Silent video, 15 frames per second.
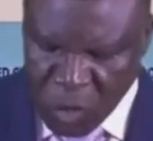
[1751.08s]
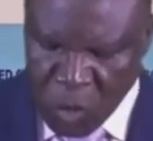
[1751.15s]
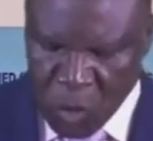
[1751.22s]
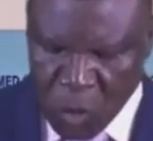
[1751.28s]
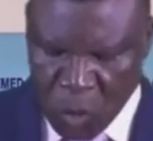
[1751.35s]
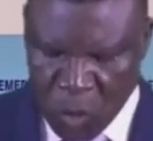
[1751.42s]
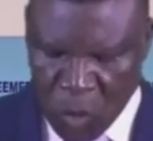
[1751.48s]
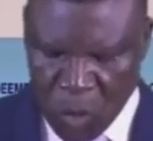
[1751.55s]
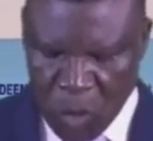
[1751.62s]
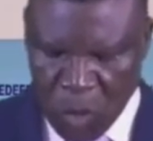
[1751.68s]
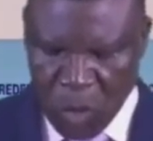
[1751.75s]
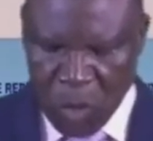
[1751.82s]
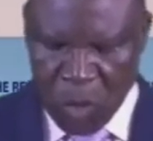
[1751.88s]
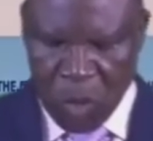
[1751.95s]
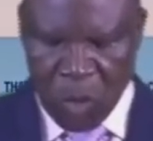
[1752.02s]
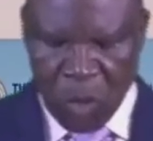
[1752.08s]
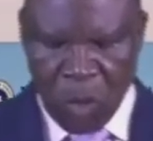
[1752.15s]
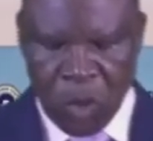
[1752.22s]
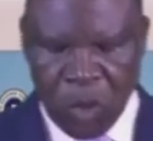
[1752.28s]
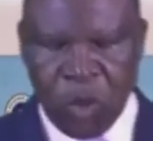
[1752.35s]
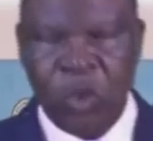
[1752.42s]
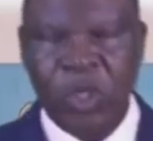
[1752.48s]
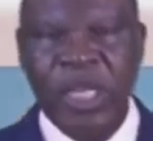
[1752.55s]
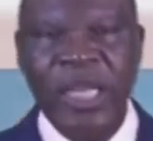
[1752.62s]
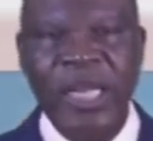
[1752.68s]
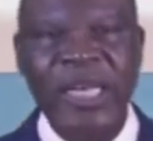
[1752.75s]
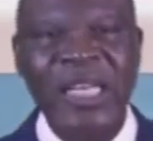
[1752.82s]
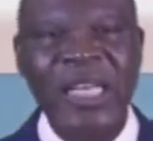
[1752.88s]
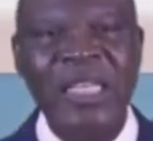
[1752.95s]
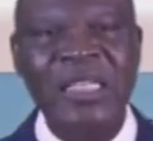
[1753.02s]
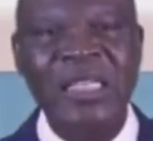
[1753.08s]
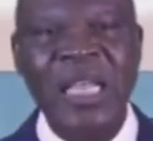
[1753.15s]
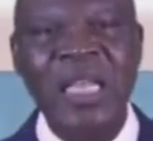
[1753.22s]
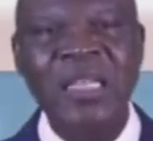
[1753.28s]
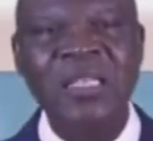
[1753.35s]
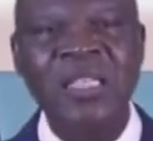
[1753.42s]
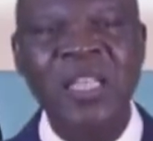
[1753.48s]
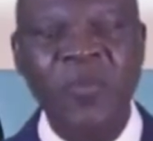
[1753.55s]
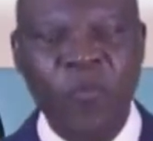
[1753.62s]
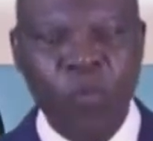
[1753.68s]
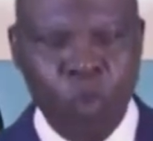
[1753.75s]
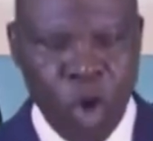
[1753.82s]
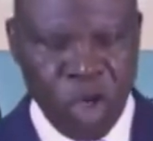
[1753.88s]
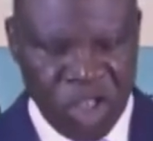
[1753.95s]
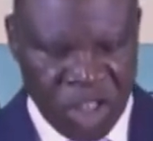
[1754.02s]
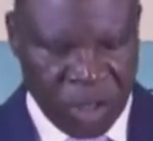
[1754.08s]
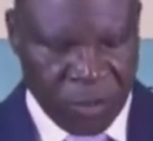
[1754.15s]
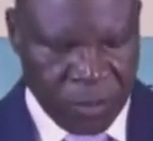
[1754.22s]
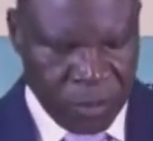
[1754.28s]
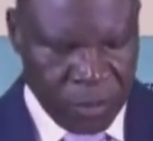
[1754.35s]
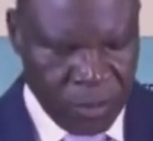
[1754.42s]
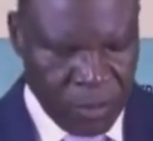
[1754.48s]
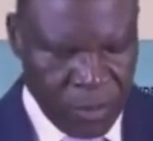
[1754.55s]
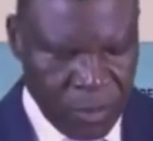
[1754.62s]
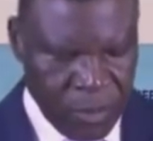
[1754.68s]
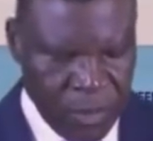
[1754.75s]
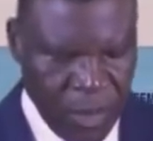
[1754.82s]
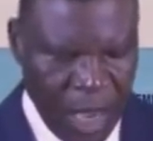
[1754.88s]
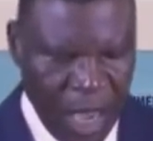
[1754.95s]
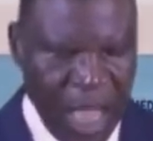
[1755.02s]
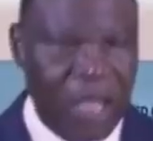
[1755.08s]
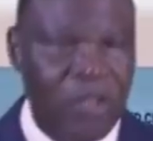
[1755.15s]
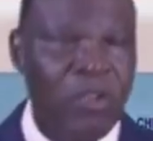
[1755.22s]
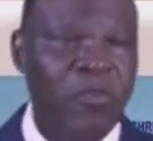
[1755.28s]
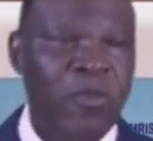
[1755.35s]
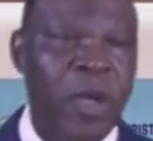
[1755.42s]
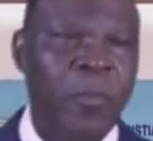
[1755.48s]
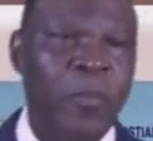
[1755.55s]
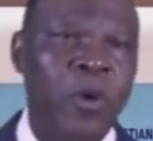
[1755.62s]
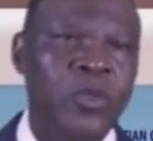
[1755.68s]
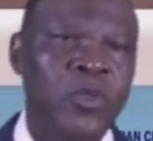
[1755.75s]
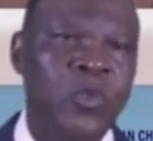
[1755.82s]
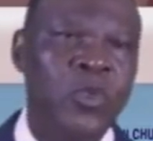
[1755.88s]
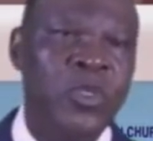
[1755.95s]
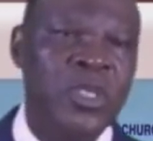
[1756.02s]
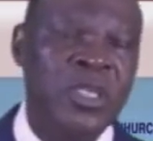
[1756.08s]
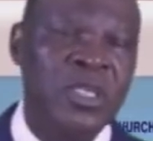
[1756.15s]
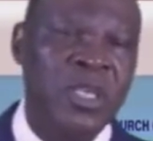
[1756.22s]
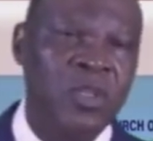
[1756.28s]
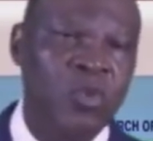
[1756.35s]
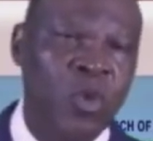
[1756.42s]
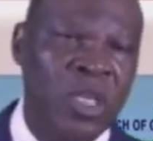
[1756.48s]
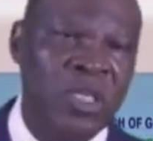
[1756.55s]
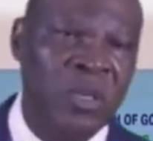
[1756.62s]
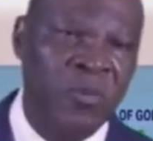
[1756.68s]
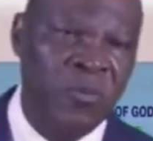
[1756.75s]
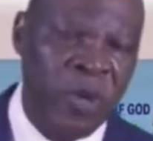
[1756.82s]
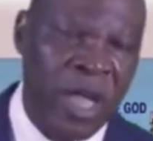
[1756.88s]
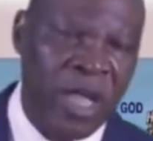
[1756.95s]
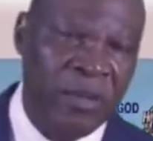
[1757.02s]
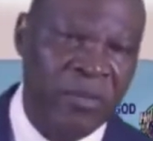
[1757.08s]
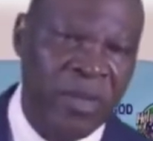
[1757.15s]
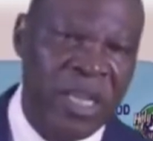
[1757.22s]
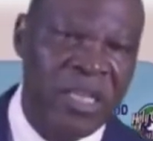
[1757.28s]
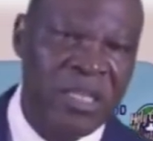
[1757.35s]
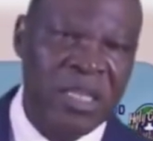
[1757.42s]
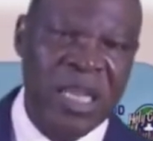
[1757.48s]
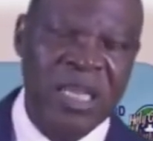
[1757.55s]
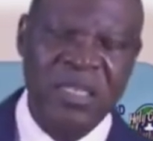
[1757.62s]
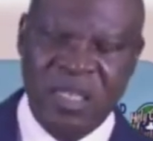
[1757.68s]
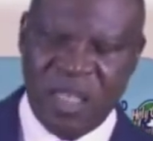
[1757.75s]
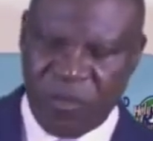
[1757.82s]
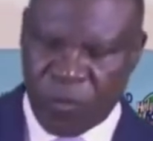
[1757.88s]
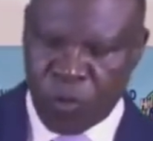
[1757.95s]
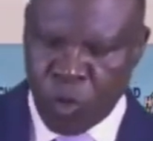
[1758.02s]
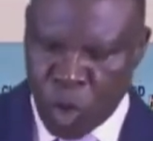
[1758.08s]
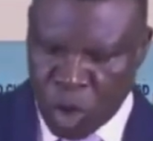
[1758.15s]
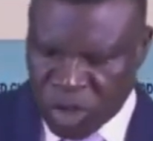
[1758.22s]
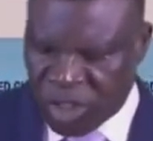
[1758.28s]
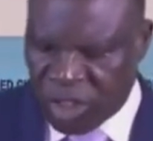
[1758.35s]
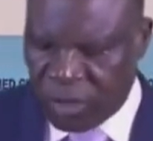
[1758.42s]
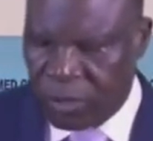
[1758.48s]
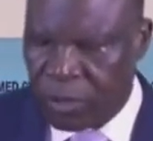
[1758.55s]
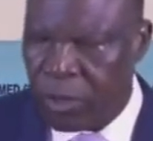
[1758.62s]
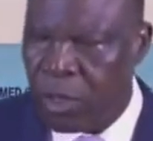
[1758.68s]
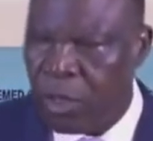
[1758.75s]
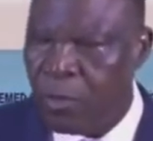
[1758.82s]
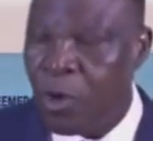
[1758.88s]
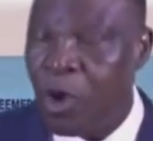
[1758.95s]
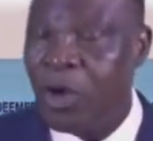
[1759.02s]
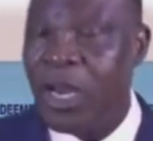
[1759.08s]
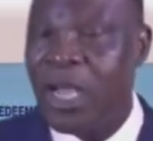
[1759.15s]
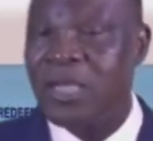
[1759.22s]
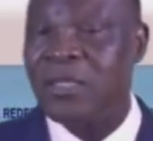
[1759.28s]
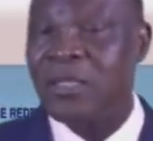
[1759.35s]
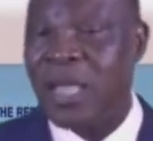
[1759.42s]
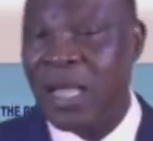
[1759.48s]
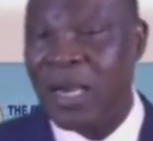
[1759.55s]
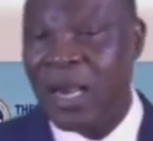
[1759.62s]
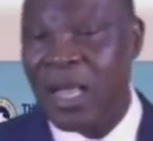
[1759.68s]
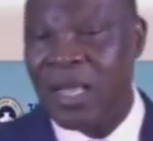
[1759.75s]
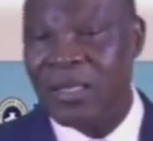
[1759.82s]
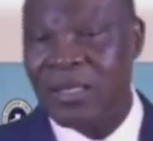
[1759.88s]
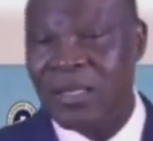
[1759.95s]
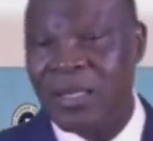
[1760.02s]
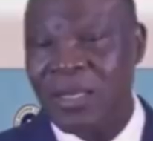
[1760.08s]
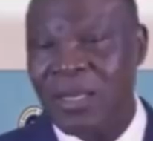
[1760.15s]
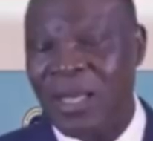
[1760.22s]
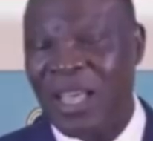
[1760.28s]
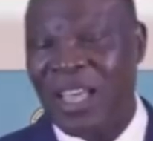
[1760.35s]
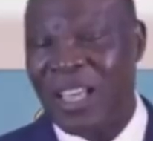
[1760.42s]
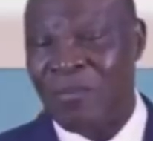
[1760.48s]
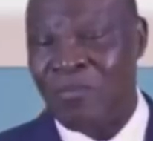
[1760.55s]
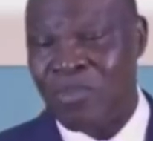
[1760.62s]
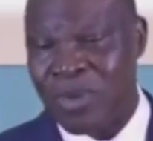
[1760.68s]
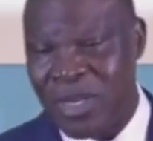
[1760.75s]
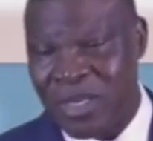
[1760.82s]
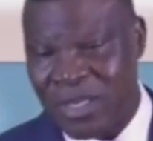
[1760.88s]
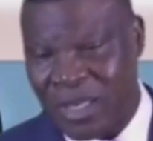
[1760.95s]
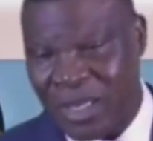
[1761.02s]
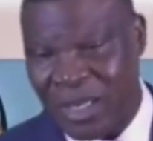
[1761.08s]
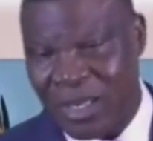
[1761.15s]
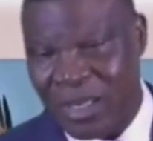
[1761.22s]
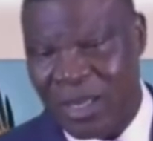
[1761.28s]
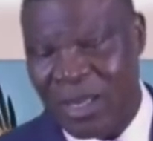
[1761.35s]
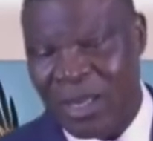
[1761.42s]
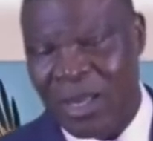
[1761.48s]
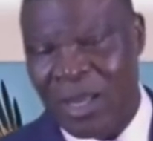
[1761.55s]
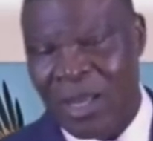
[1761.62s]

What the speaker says: two, you need intensive worship. Acts of Apostles 16, 25. Intensive worship. Paul and Silas in prison,